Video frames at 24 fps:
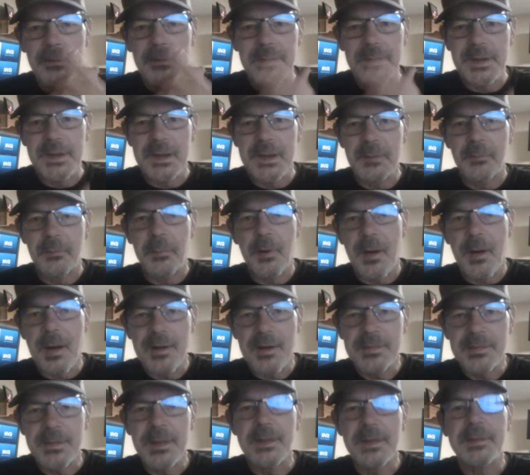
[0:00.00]
are done as what
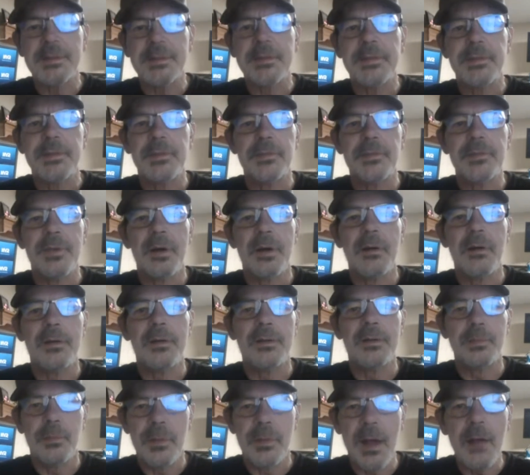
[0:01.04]
I would have to do on
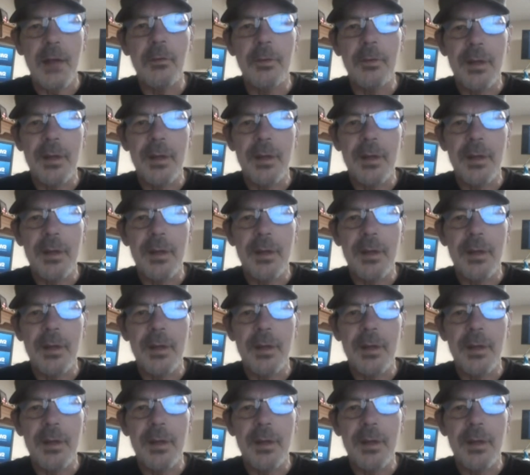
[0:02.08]
mine,